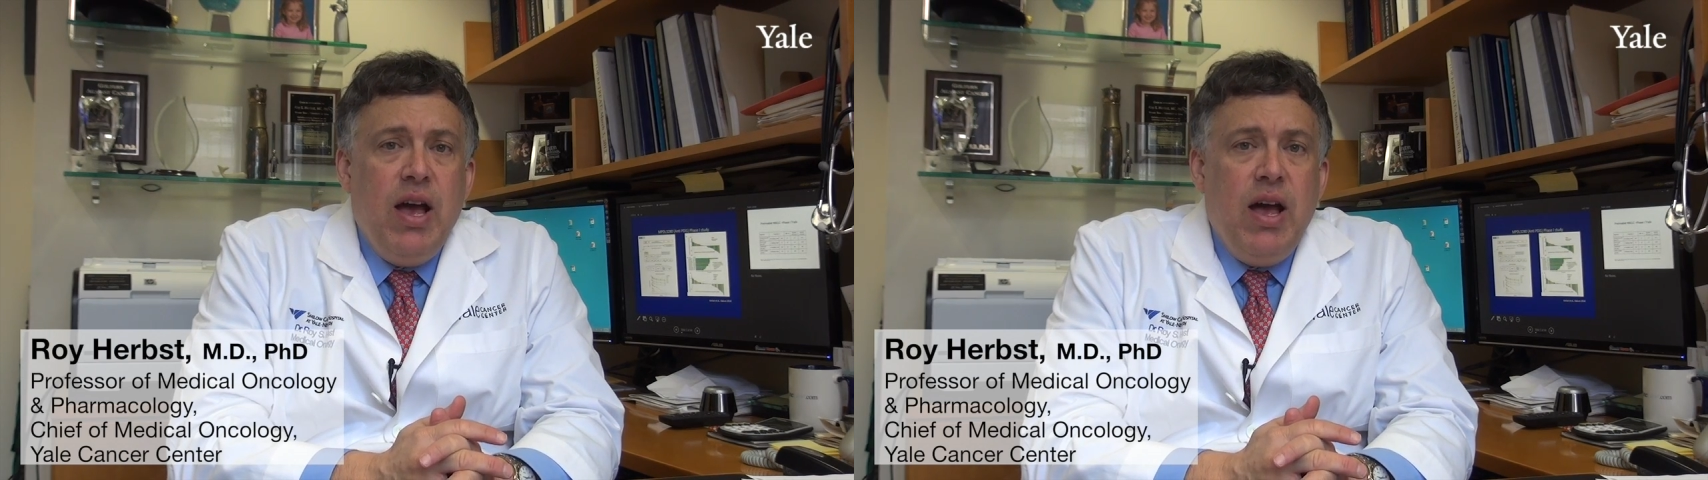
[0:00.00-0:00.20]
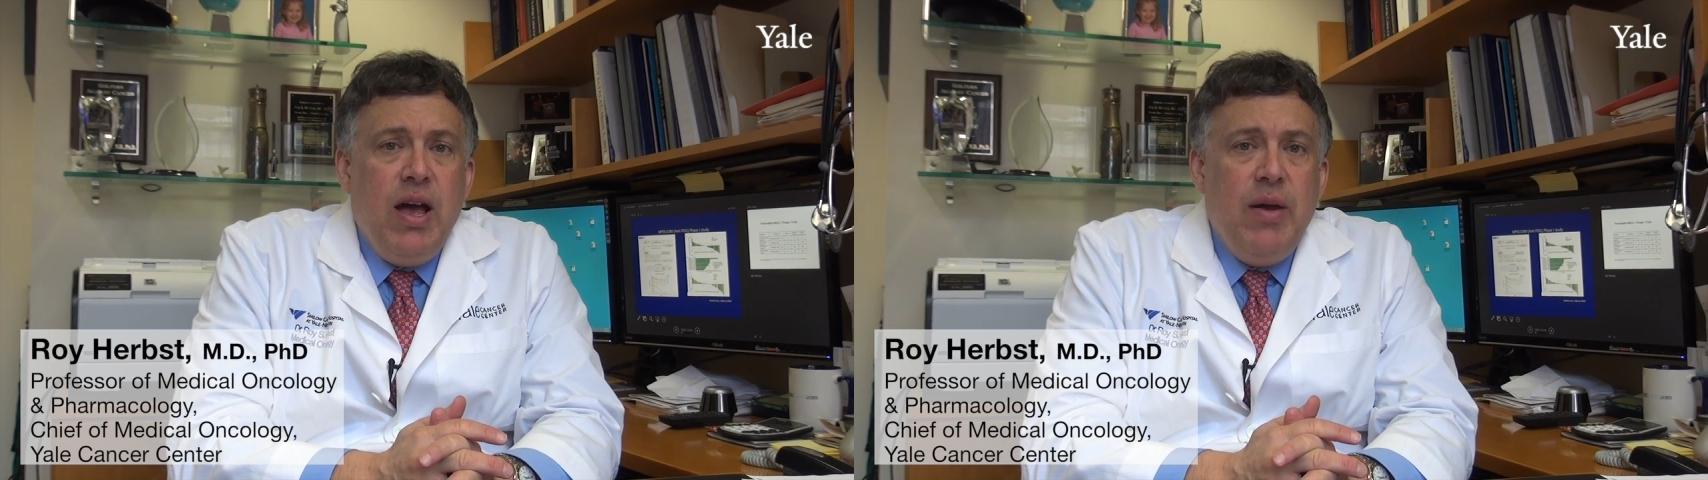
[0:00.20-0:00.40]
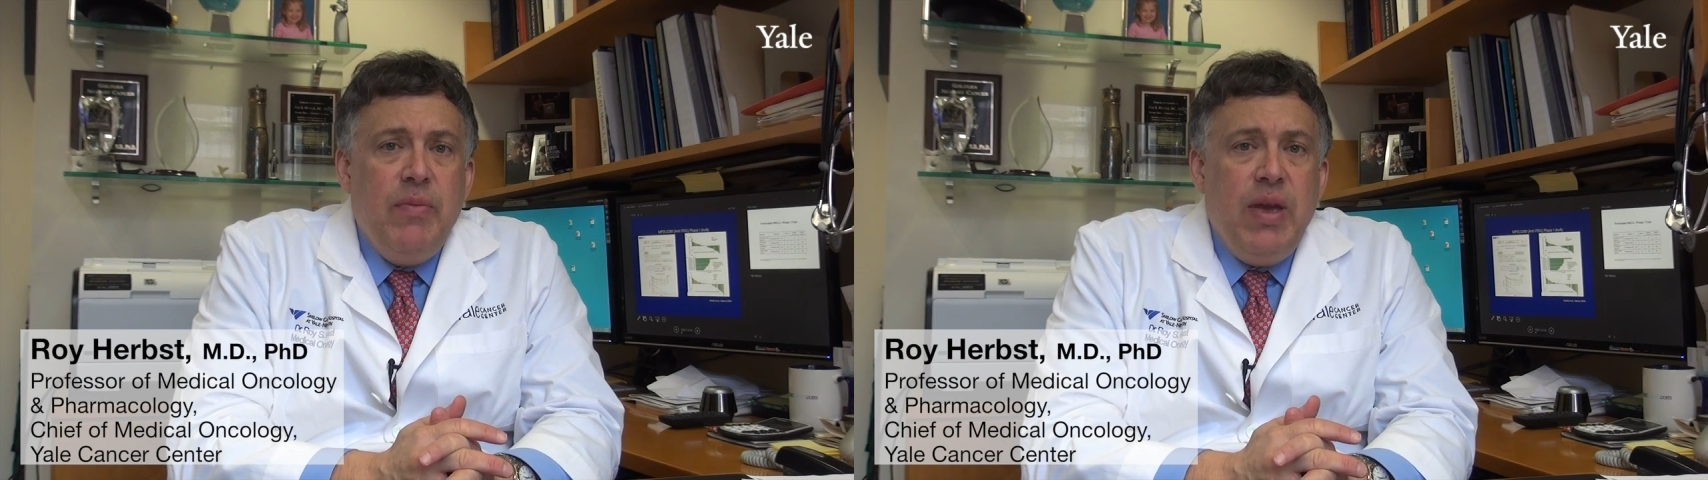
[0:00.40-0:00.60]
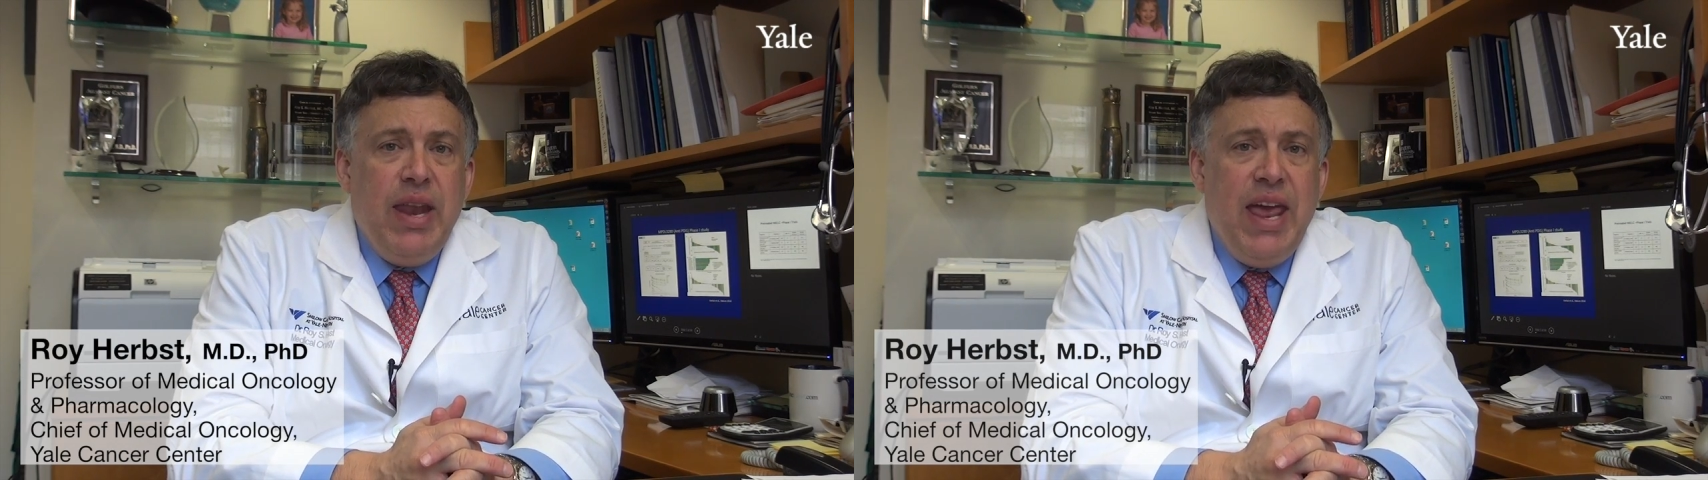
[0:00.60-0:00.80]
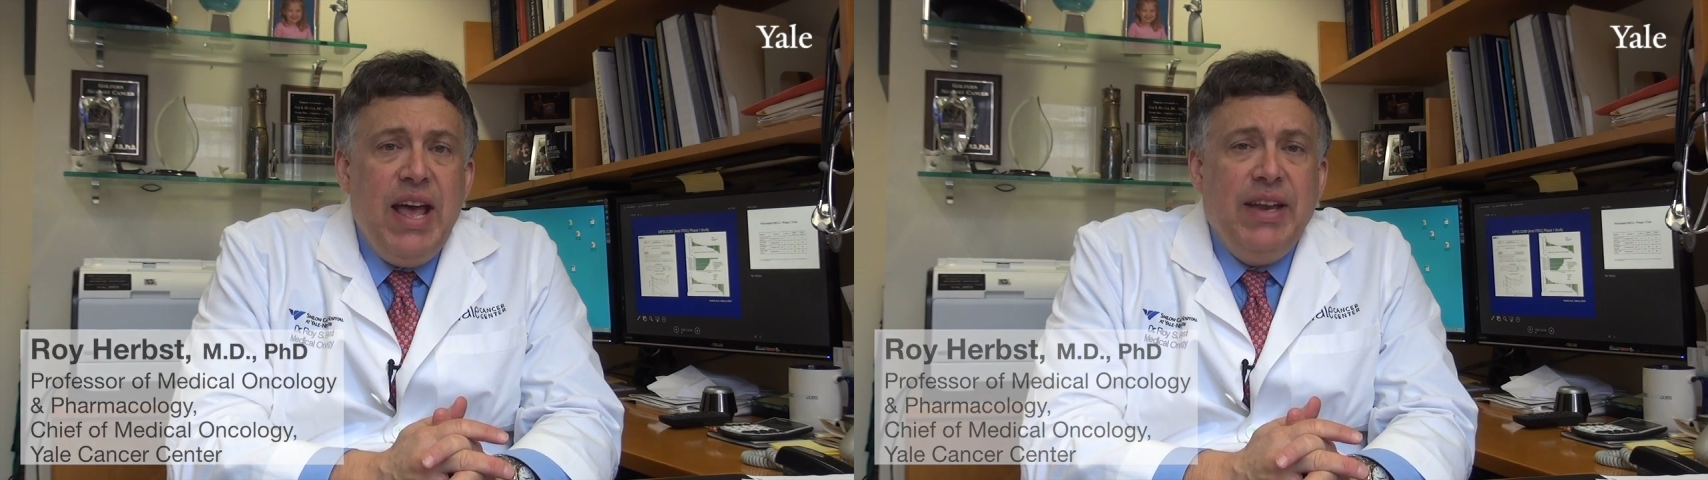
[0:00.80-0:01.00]
um,
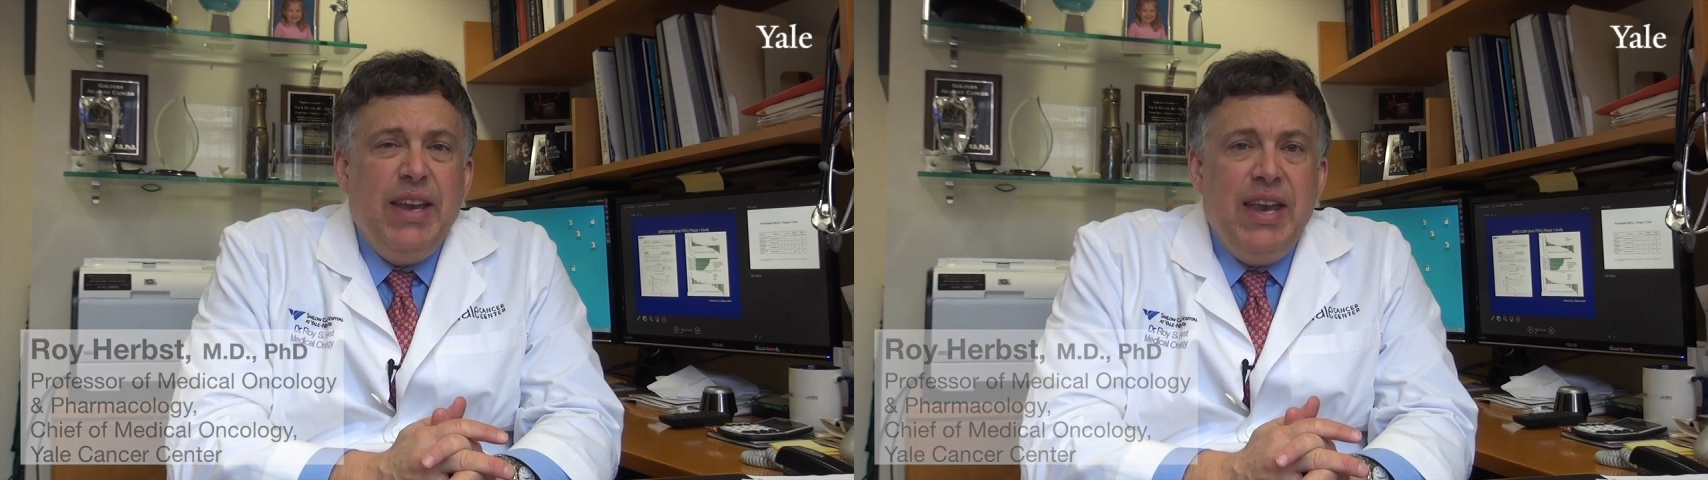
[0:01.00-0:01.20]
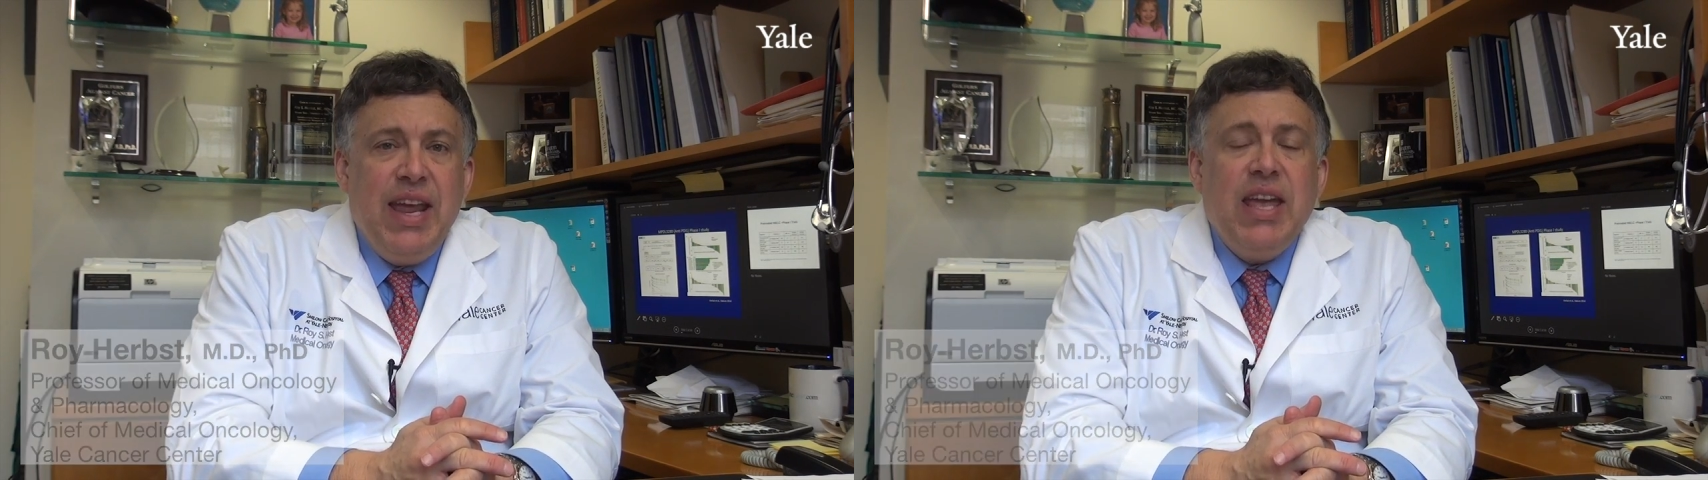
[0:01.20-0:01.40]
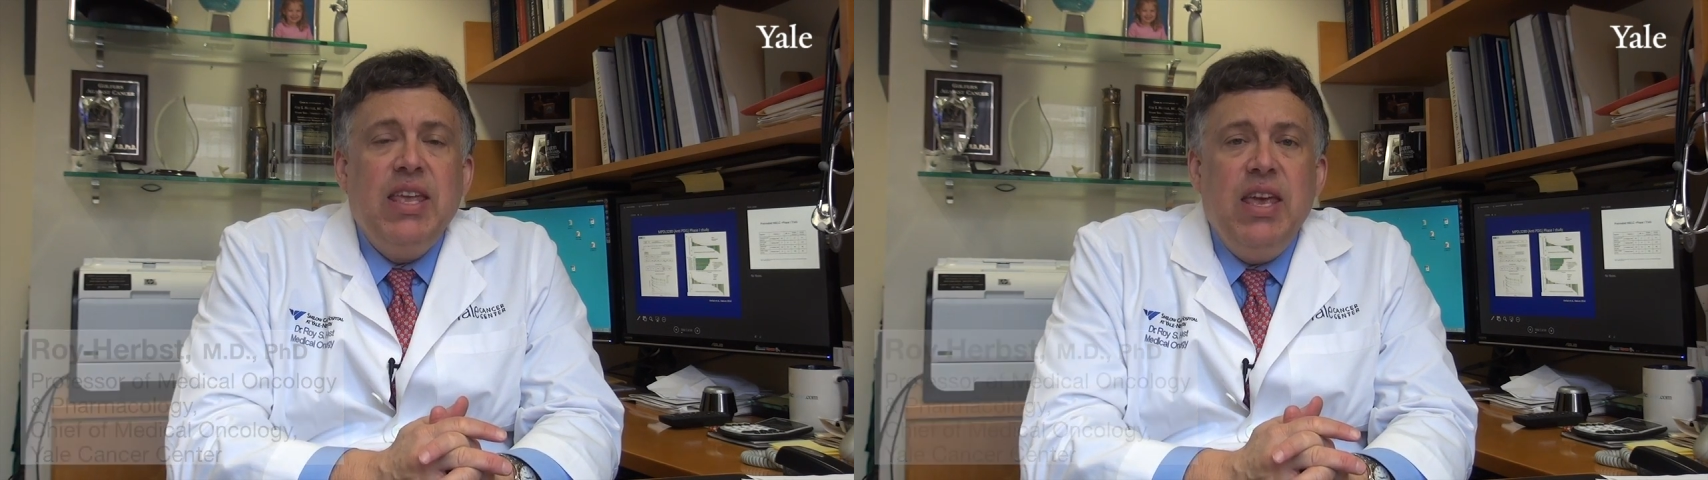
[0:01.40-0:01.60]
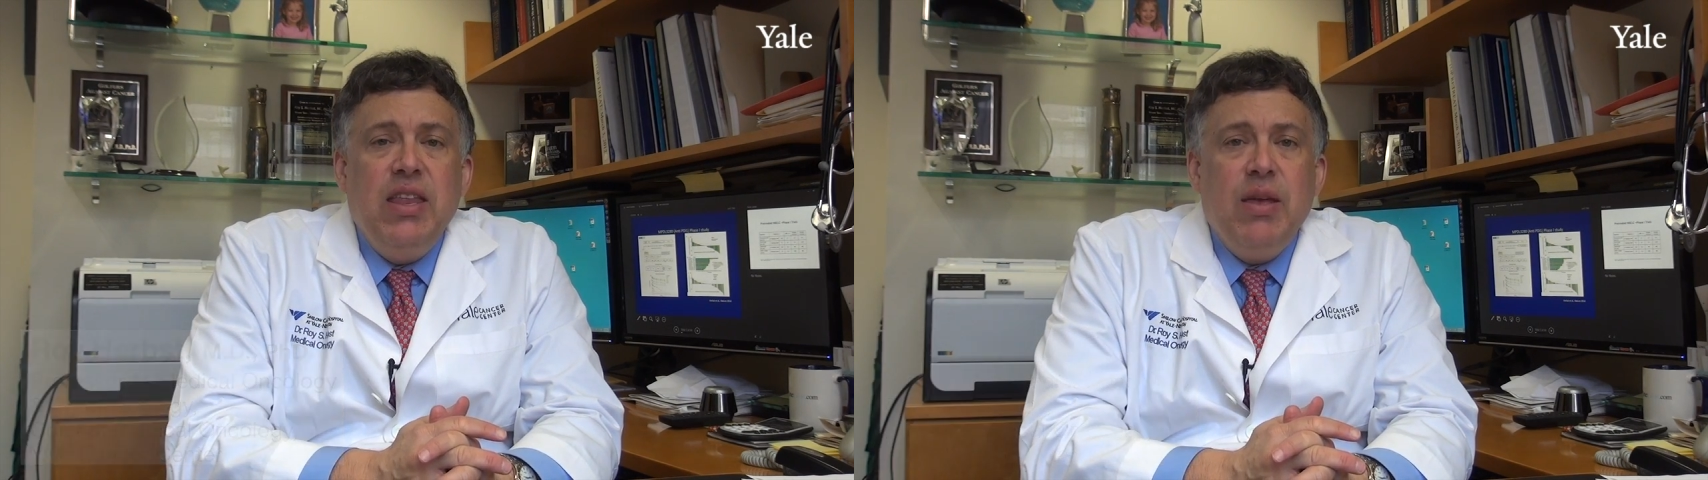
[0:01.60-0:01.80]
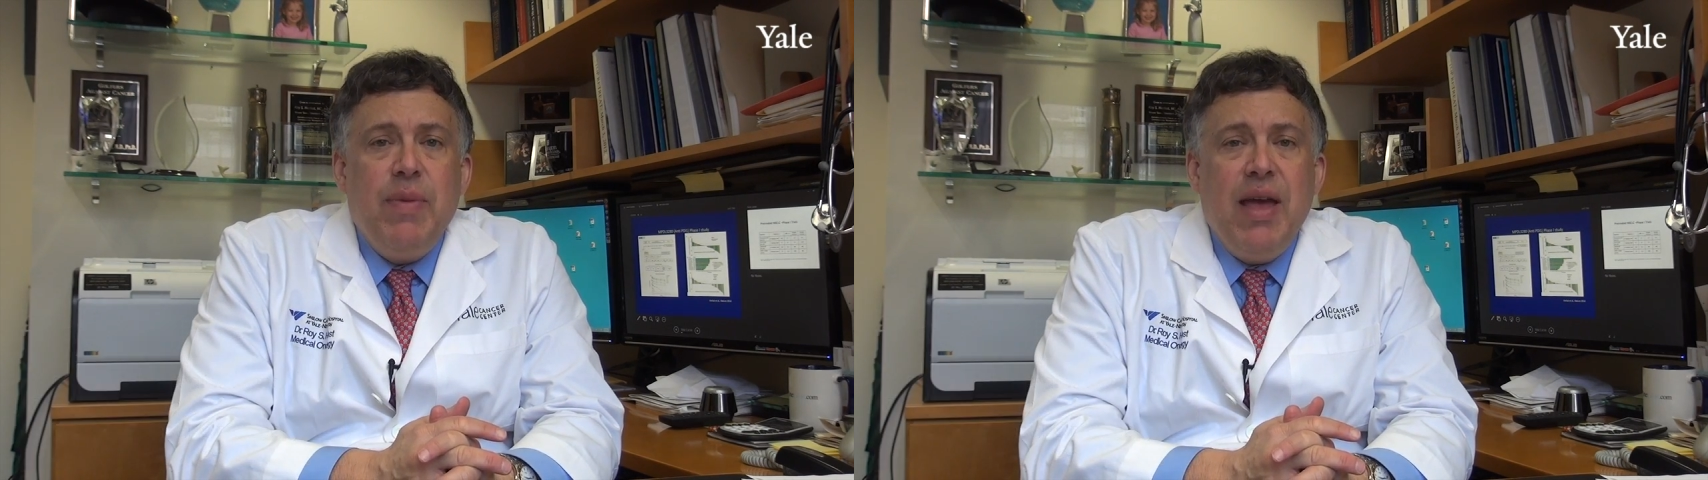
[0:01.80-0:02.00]
inhaled nicotine to